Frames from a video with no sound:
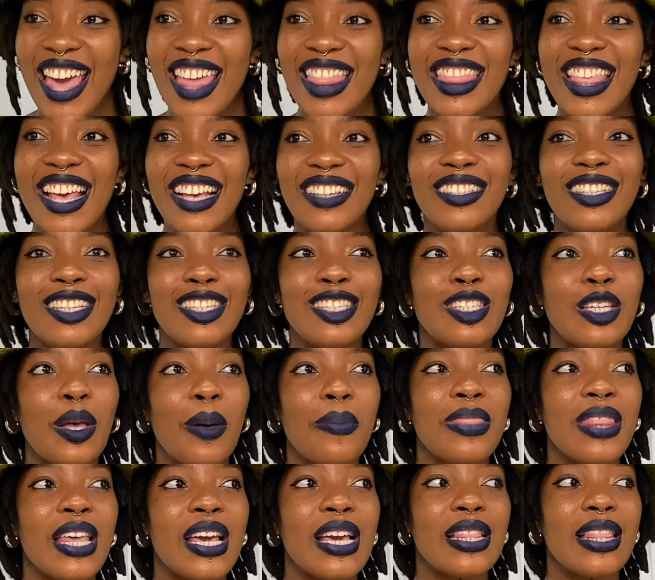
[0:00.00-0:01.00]
This is
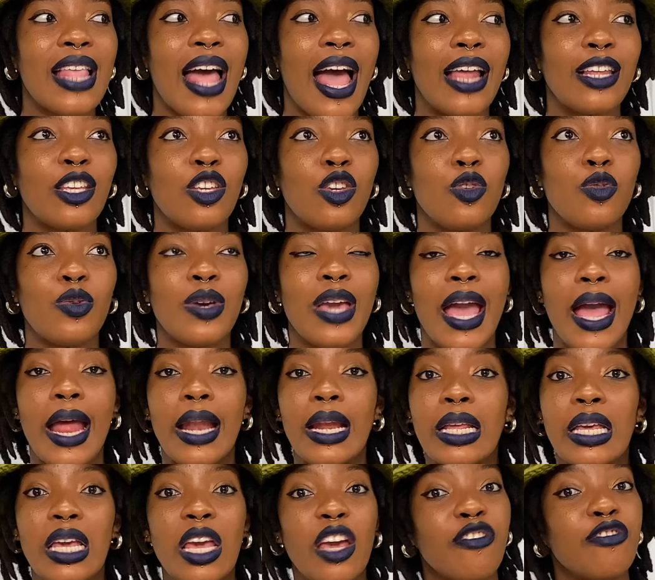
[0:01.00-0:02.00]
something that you
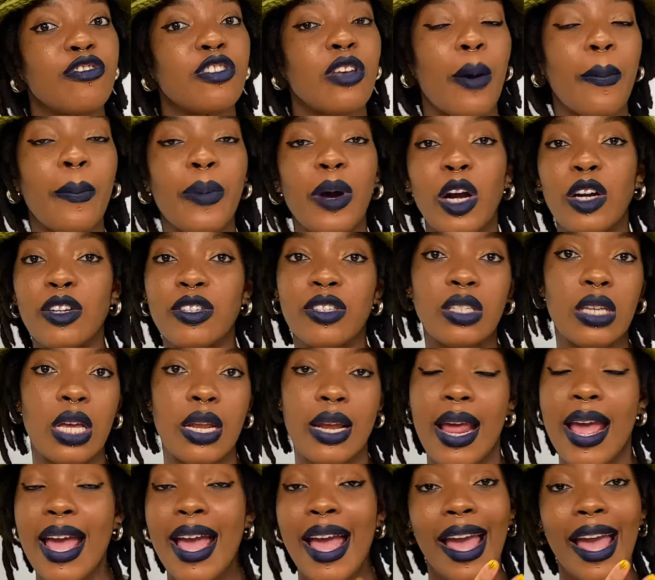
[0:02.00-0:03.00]
can give a person